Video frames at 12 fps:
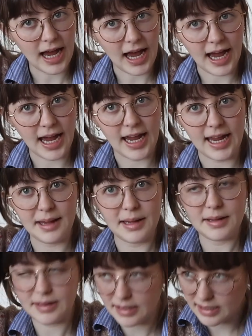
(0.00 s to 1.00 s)
I,
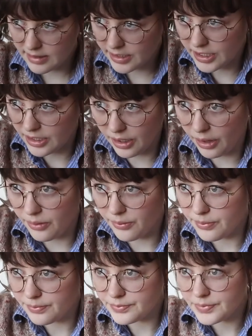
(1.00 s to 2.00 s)

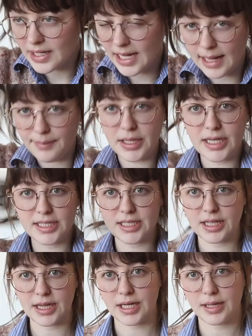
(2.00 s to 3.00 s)
came
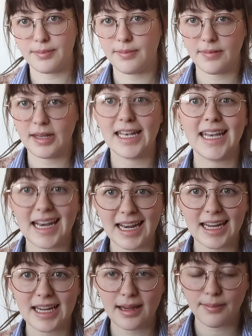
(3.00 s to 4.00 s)
into the
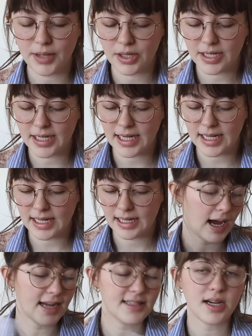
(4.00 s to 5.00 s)
knitting community.
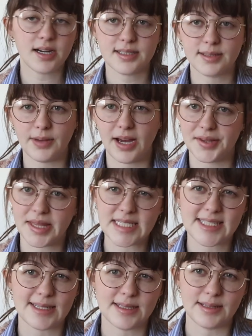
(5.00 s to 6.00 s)
I talked about
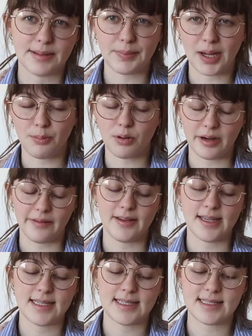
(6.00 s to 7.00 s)
this in my
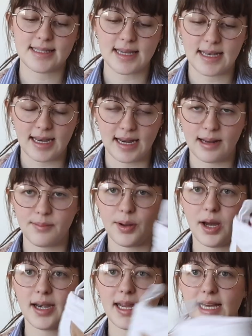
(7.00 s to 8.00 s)
previous knitting
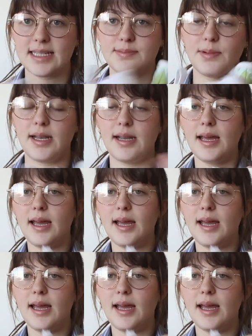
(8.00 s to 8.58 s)
podcast, but